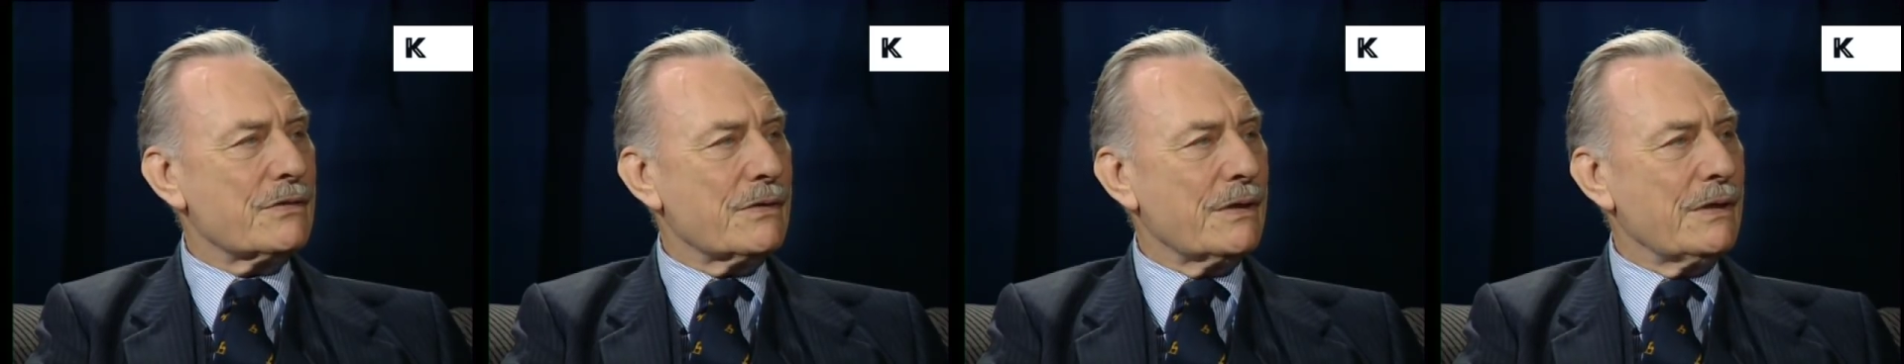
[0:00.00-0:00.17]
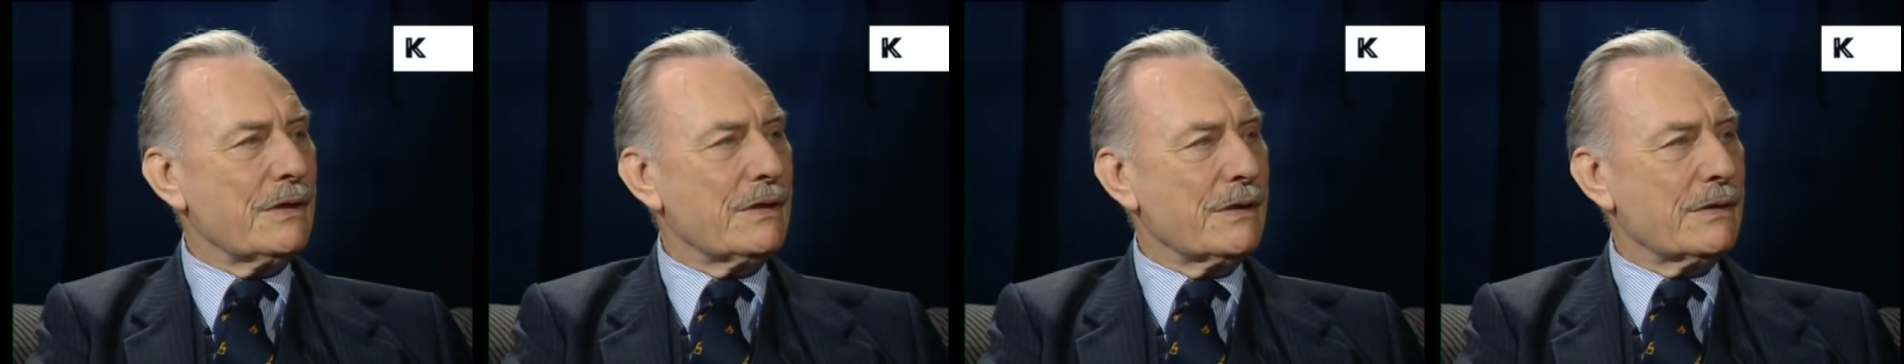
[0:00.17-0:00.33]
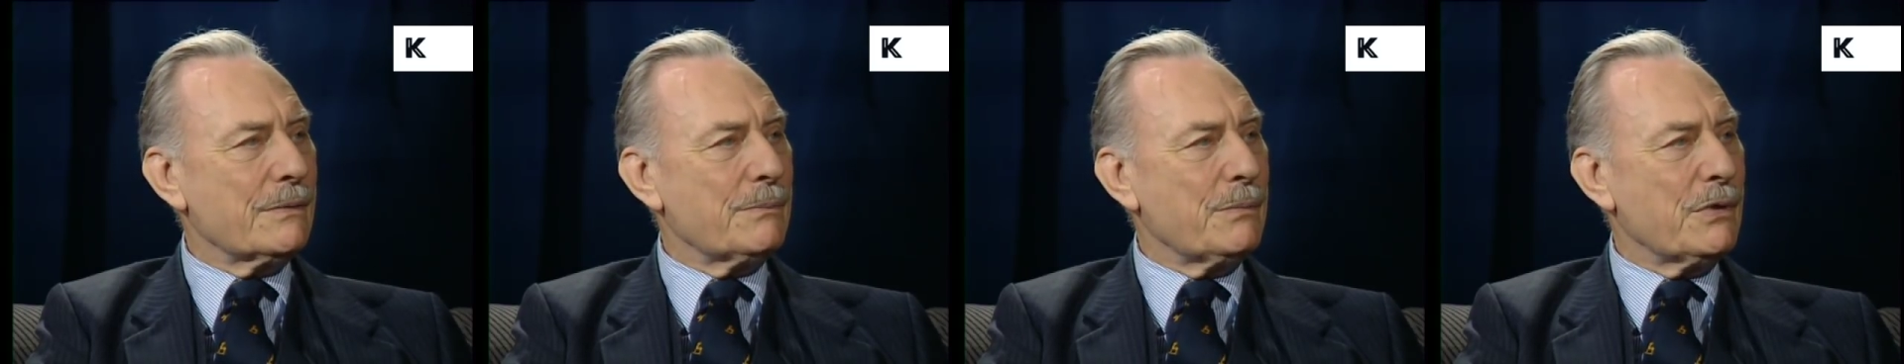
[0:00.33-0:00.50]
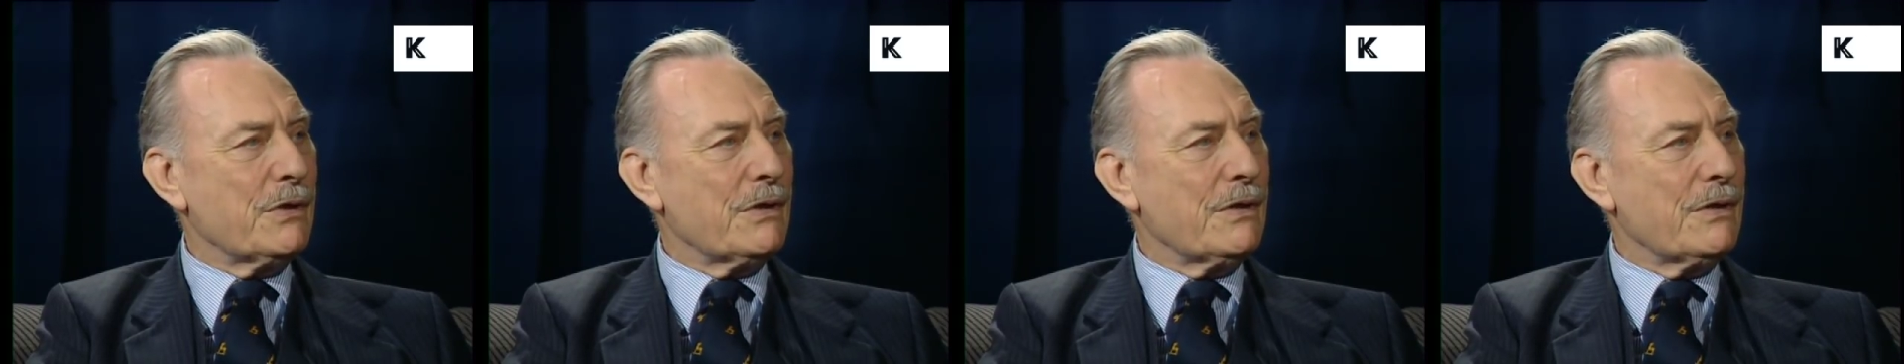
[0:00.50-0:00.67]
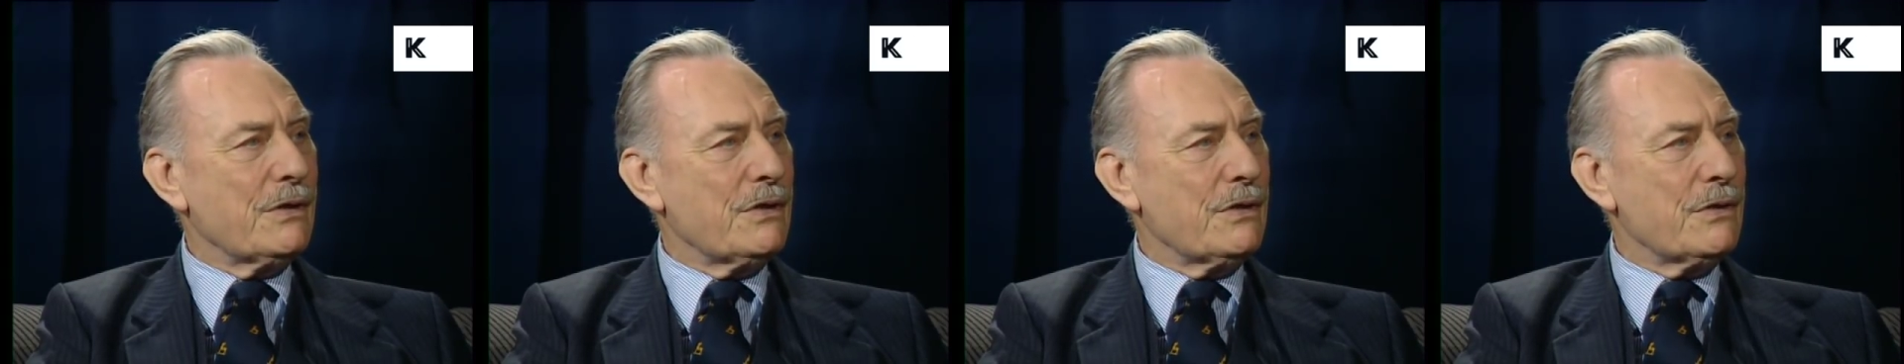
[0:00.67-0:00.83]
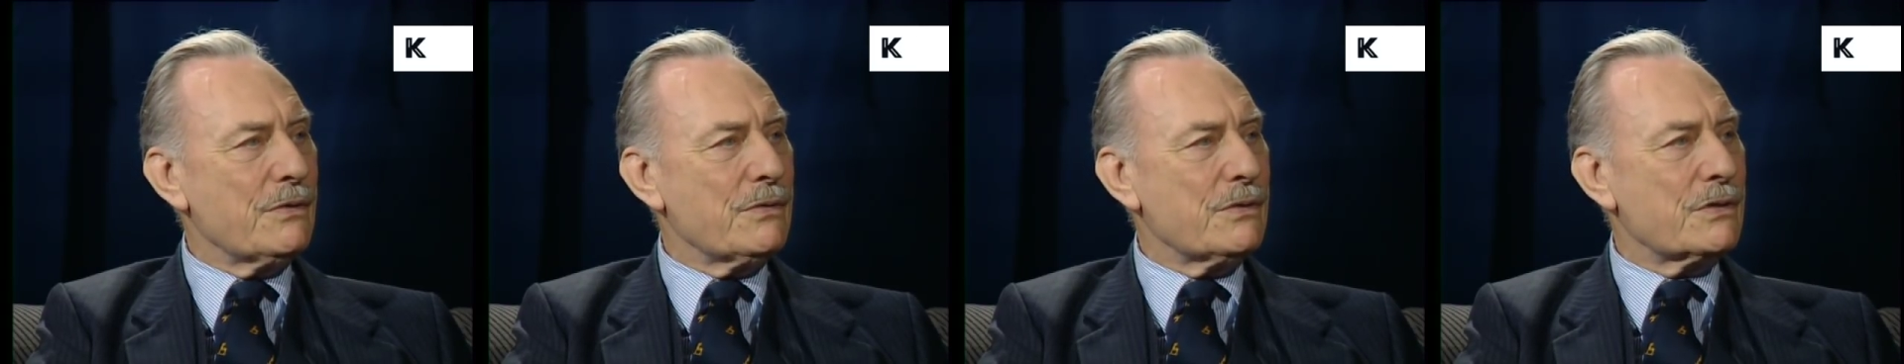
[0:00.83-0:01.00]
rate could be
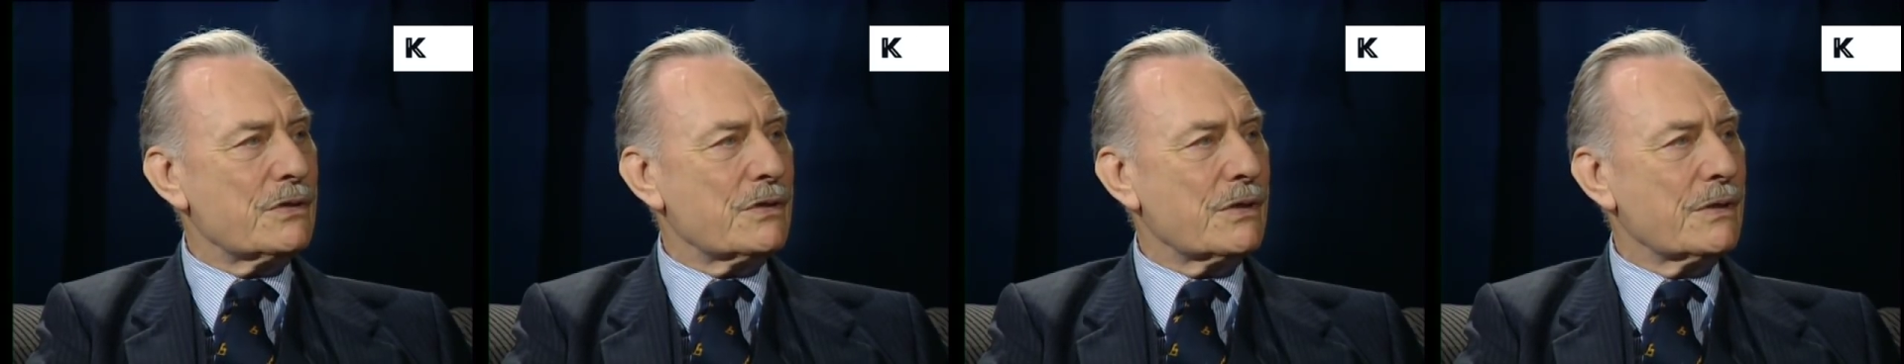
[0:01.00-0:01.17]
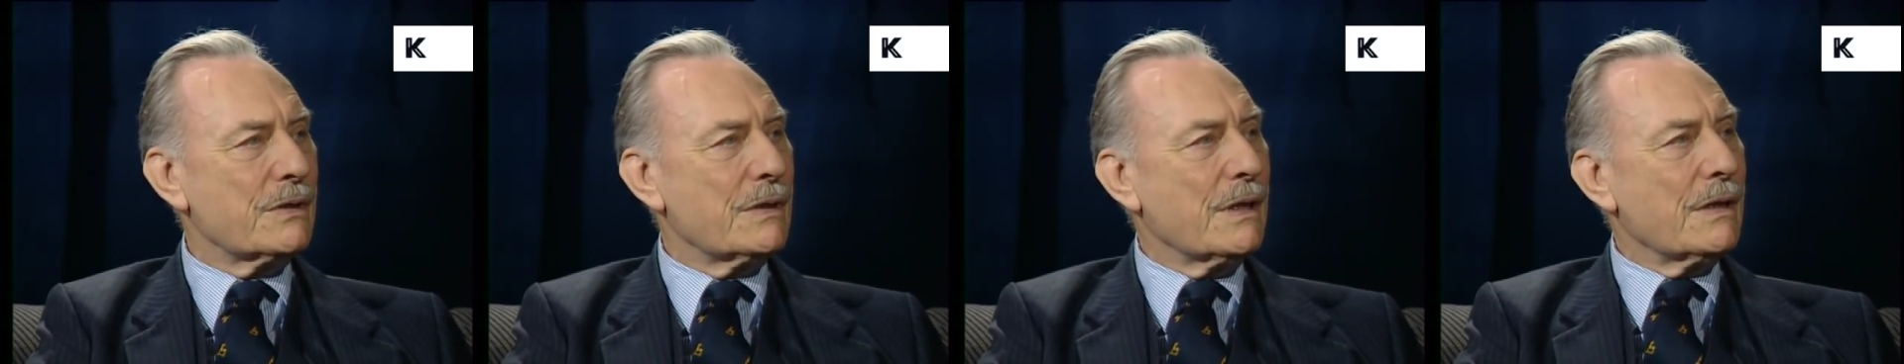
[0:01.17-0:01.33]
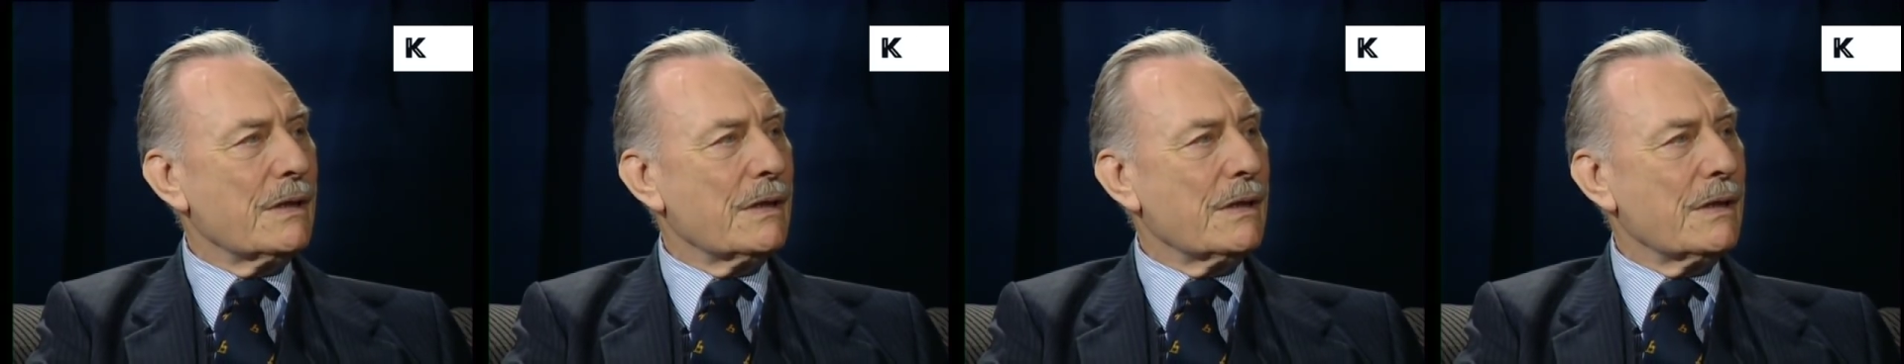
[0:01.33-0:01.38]
reduced